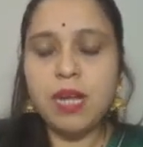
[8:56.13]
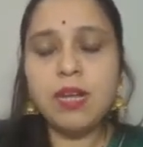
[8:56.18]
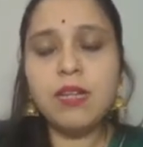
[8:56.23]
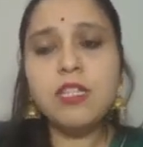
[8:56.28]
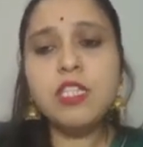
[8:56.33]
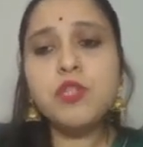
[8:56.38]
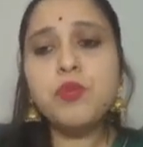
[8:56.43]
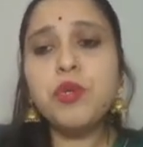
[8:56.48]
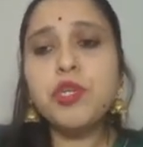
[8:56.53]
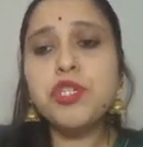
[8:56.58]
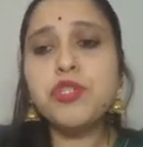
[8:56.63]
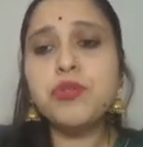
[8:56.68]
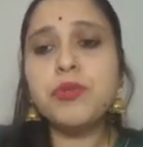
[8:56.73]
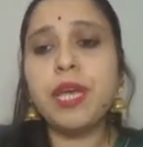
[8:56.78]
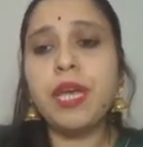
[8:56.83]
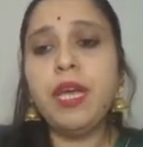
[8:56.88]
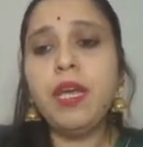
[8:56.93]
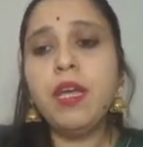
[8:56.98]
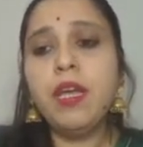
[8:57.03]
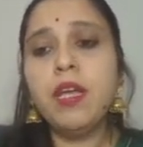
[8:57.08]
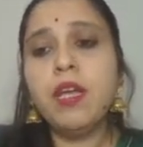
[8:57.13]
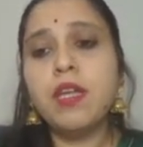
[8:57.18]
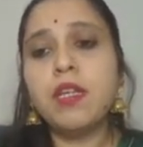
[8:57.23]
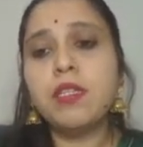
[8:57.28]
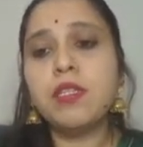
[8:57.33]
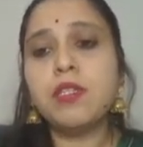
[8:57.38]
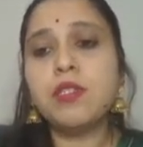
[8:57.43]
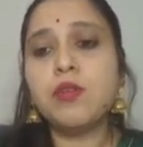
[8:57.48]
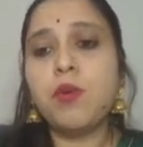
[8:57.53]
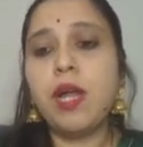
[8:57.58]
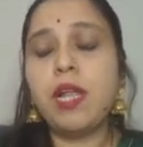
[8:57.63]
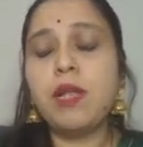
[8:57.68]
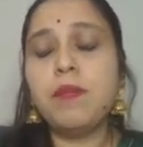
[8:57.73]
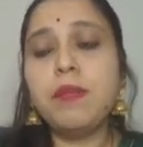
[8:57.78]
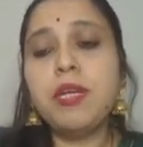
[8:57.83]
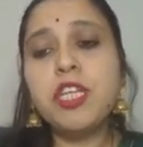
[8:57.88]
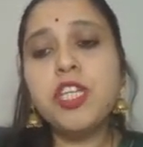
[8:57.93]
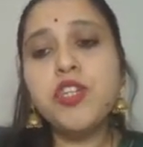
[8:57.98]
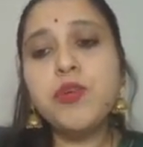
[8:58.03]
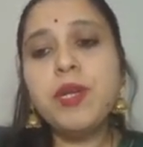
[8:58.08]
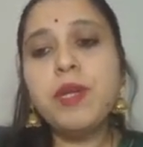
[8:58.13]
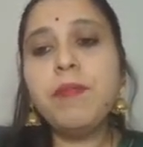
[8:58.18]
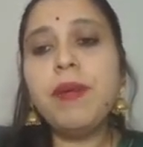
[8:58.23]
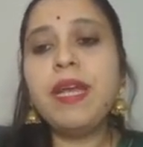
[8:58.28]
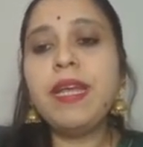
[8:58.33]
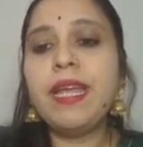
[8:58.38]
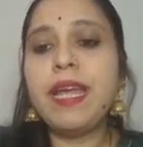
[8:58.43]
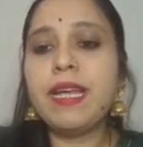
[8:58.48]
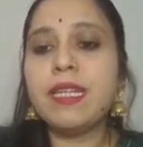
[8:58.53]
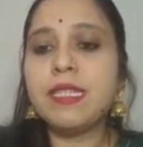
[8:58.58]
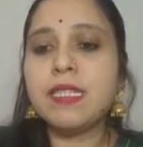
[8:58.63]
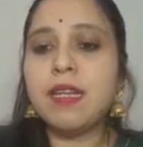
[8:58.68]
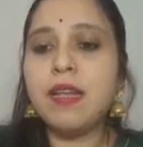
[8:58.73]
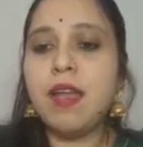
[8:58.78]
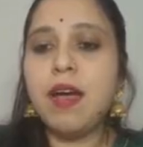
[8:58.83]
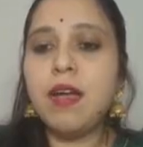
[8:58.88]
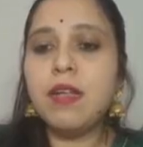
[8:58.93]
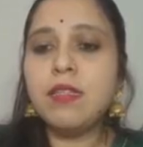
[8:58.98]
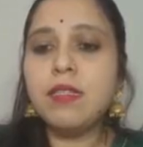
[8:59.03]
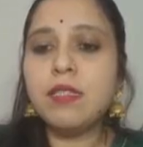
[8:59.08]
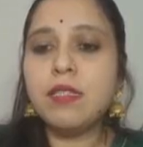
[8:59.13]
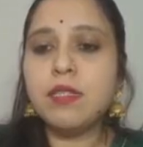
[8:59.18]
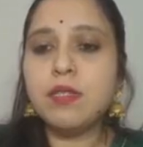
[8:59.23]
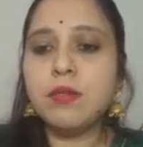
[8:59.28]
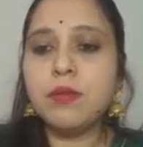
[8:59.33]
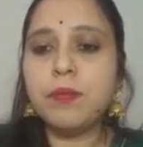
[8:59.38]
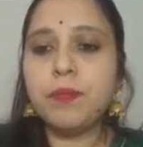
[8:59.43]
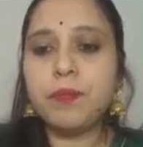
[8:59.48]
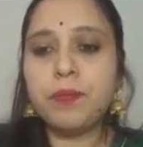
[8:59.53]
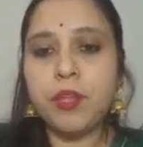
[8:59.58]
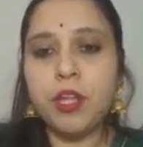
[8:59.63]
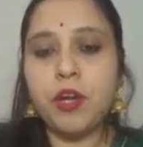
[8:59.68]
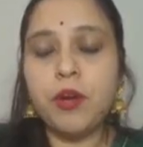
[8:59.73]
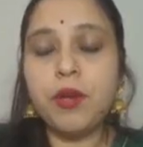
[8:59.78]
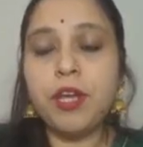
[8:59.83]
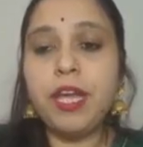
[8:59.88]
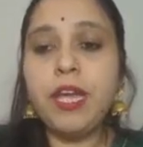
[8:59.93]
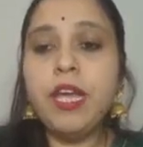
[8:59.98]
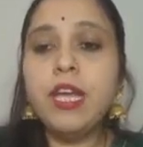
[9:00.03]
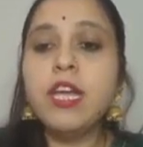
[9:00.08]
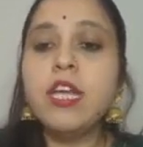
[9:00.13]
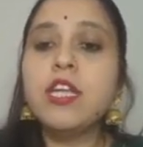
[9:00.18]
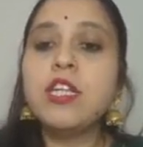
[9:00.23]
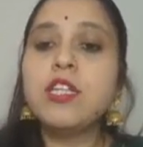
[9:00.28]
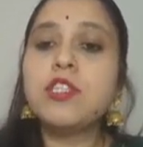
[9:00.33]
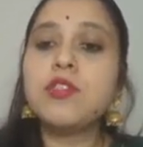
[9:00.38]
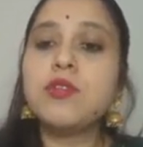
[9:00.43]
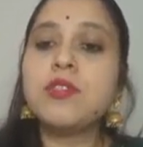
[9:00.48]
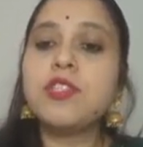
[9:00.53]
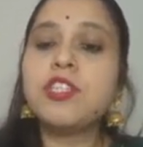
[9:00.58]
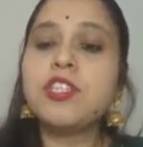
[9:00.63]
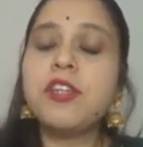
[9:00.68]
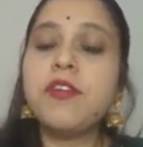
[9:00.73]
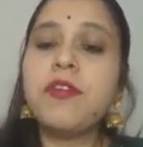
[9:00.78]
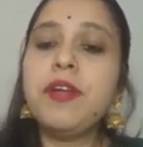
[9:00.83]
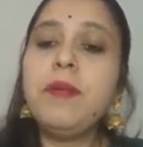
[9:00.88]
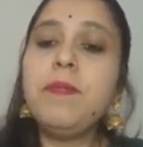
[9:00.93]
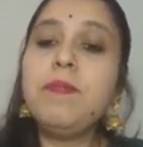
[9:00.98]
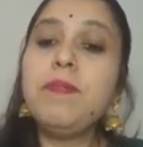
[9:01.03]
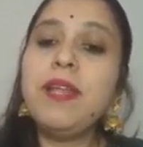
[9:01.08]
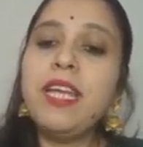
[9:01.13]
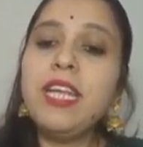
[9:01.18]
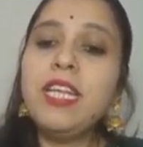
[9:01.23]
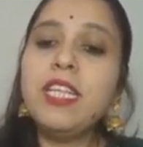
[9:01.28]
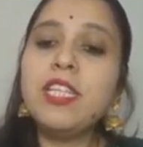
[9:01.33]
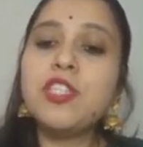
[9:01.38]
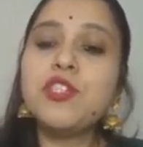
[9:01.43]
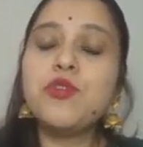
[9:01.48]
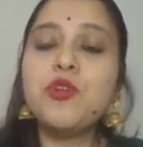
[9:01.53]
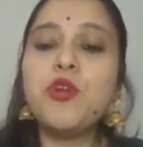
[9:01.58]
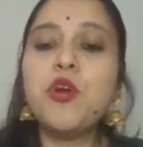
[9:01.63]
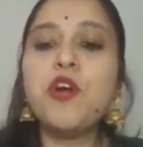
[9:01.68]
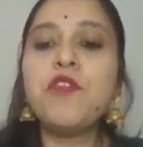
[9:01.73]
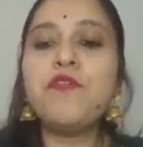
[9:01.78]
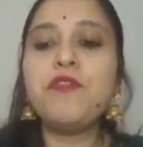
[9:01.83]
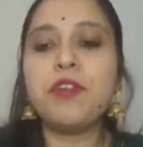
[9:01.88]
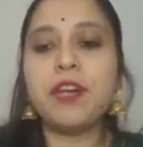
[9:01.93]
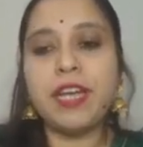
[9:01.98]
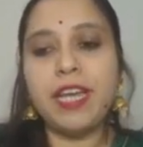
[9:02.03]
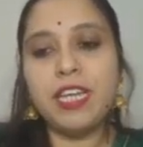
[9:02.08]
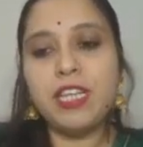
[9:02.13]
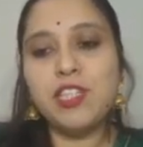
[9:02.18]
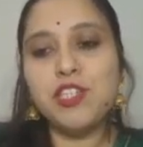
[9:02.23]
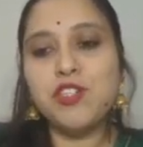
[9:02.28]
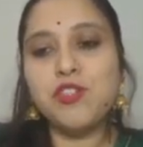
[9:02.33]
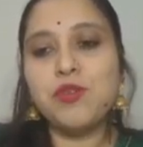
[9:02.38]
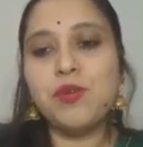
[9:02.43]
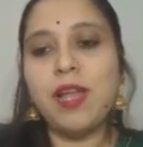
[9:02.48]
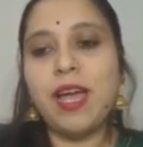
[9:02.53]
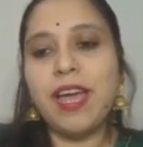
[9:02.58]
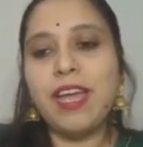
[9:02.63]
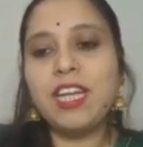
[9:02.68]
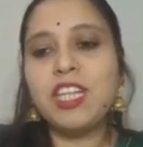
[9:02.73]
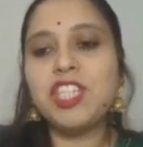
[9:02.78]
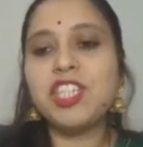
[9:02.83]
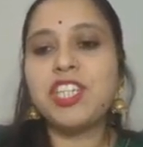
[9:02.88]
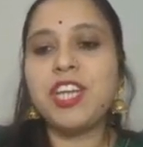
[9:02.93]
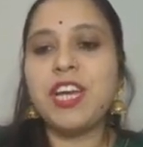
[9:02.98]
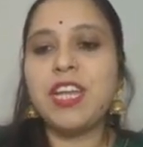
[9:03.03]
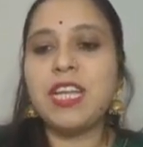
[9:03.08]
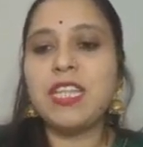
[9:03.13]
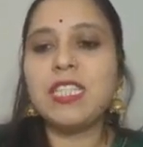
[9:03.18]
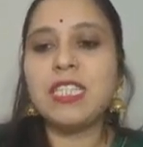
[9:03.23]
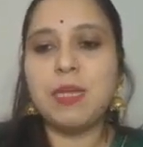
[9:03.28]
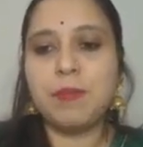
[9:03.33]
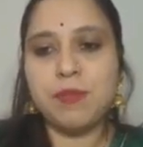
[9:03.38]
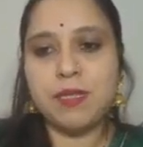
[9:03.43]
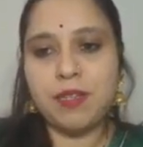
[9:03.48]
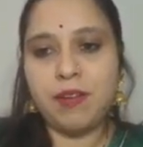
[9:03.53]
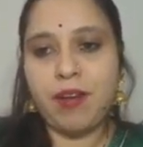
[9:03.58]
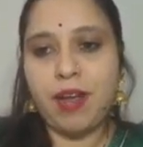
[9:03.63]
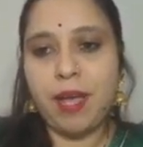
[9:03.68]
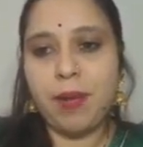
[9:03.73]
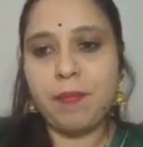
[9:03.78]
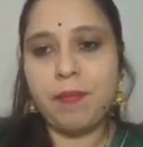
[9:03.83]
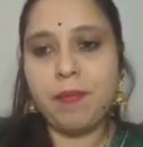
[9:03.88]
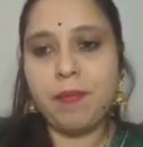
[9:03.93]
is for today. So I'll meet you in my next class. Okay. So children, please do not forget to like, share and subscribe.